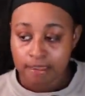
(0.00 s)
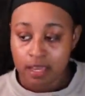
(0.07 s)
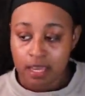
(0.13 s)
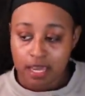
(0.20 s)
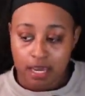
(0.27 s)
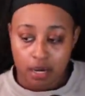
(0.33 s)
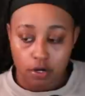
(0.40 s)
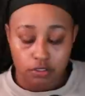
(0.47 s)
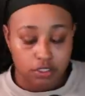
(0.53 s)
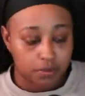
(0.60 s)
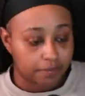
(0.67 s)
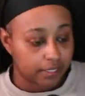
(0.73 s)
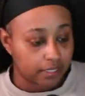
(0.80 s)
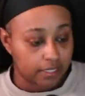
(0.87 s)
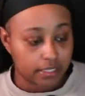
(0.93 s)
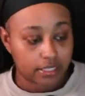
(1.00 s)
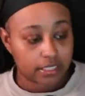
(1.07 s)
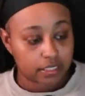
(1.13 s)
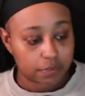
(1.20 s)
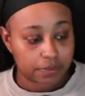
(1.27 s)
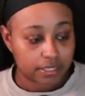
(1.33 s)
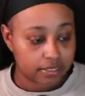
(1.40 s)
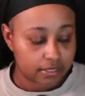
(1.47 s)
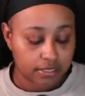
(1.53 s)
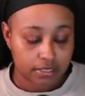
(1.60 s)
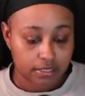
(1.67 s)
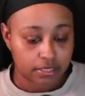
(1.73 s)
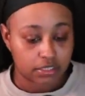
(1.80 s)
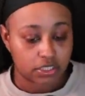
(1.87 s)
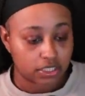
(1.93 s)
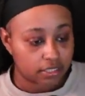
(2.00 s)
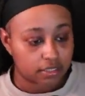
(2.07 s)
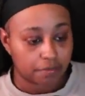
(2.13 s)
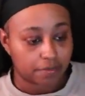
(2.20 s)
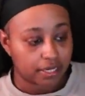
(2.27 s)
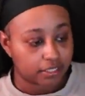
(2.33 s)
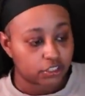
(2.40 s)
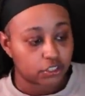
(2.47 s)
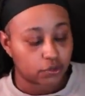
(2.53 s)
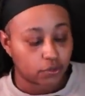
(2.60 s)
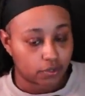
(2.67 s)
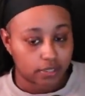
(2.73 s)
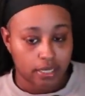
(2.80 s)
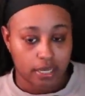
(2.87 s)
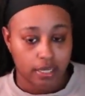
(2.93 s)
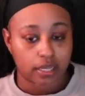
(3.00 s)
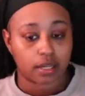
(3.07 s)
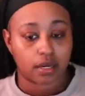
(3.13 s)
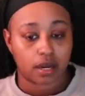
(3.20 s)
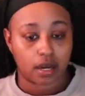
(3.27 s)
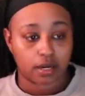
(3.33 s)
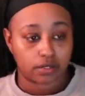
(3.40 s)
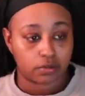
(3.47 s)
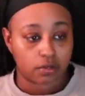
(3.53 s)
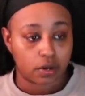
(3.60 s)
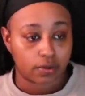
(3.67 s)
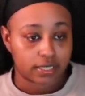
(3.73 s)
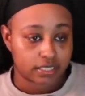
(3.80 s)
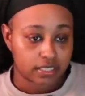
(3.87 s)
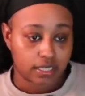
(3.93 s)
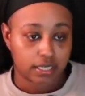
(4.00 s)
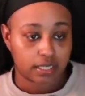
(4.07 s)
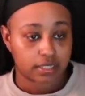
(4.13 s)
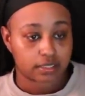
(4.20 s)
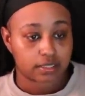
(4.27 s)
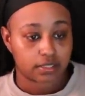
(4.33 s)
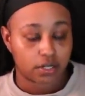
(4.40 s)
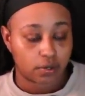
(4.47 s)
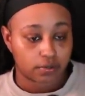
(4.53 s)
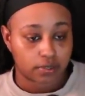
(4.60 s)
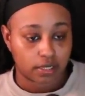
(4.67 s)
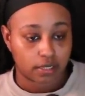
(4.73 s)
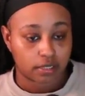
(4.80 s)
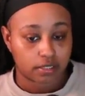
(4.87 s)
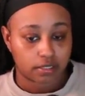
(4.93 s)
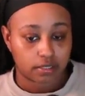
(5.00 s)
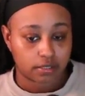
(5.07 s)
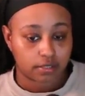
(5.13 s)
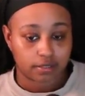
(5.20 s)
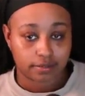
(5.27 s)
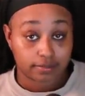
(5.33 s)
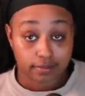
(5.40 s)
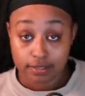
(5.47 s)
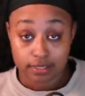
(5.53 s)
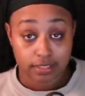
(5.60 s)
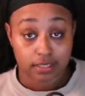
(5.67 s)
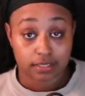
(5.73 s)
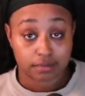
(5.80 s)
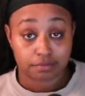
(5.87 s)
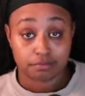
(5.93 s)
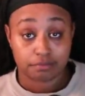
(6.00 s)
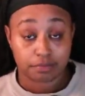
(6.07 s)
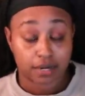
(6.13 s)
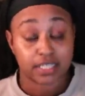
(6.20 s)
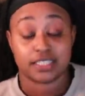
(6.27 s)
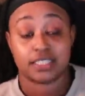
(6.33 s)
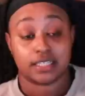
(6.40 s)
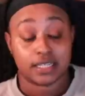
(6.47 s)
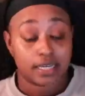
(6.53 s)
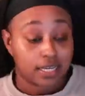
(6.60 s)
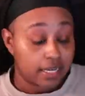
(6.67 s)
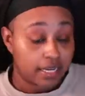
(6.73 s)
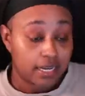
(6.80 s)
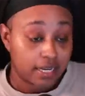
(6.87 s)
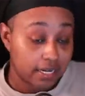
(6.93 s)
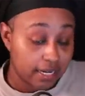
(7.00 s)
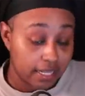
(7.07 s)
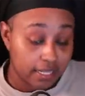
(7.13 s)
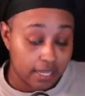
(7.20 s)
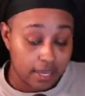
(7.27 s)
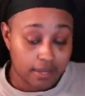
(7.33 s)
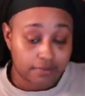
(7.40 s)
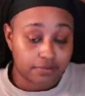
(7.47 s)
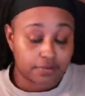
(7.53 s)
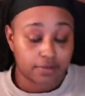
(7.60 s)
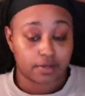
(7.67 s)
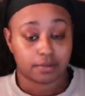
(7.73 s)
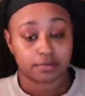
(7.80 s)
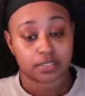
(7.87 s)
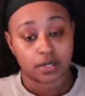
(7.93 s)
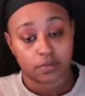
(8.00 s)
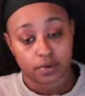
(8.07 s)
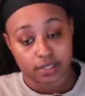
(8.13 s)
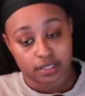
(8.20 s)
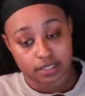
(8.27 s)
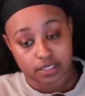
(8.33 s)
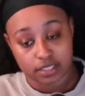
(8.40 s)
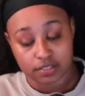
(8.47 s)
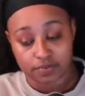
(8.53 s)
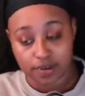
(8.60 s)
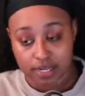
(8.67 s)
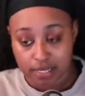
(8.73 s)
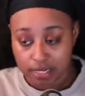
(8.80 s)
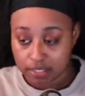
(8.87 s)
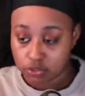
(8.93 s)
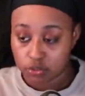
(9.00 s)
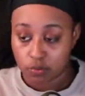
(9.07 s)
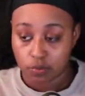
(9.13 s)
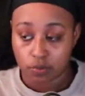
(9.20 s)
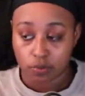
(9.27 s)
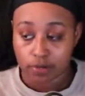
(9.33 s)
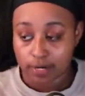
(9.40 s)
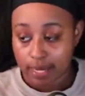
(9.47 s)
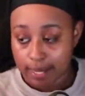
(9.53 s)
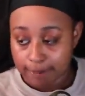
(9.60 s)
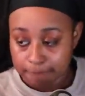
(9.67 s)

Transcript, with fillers: And ultimately his business is just to make sure that, you know, his kids know that he's present in their life. You know what I'm saying? Whether it's just financial or not.